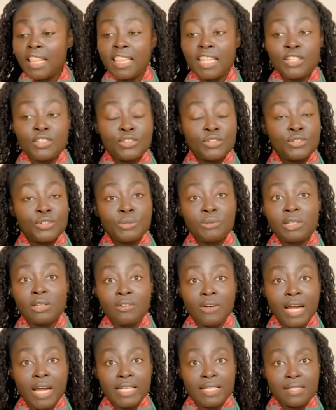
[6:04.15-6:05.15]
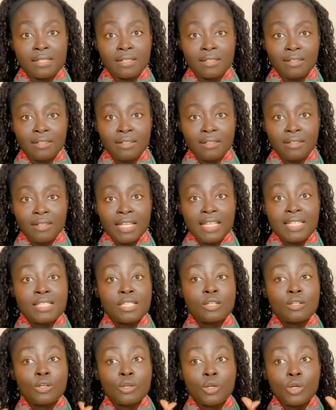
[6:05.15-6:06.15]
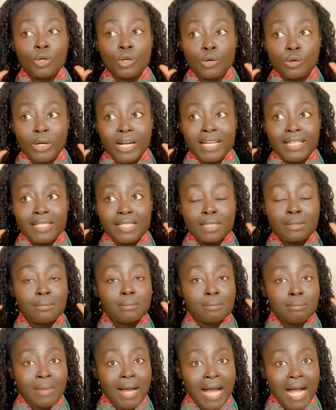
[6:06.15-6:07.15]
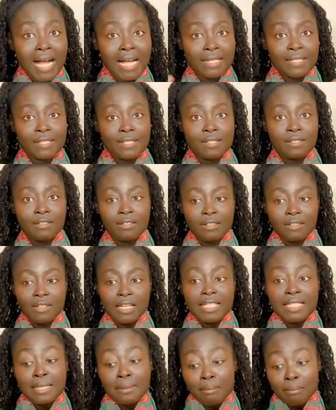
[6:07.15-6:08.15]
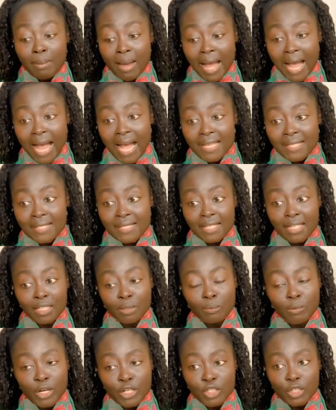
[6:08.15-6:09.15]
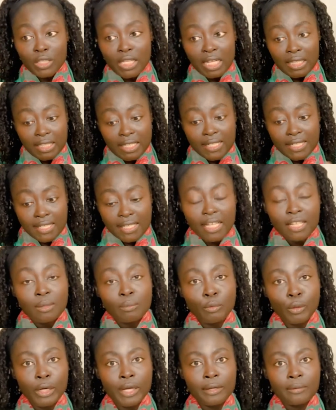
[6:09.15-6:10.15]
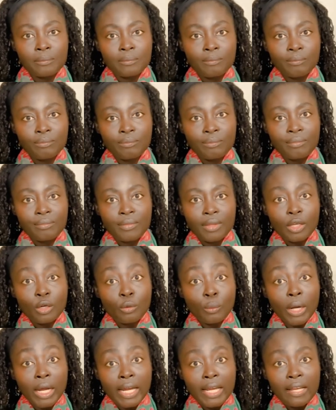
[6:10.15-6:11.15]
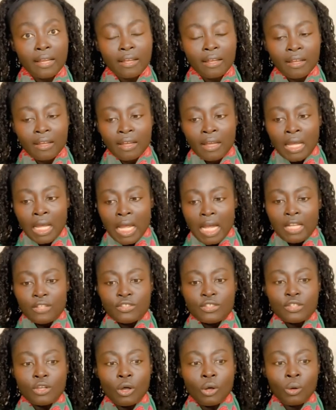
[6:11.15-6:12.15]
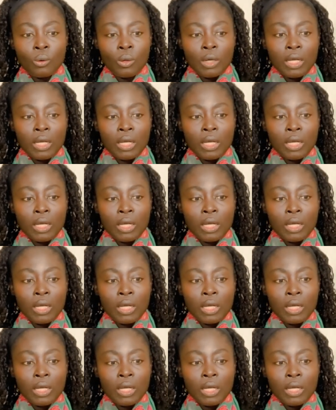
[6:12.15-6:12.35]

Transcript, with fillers: to do with Christ. It's Christ Mass. It's a mass celebration that they celebrate, right? And so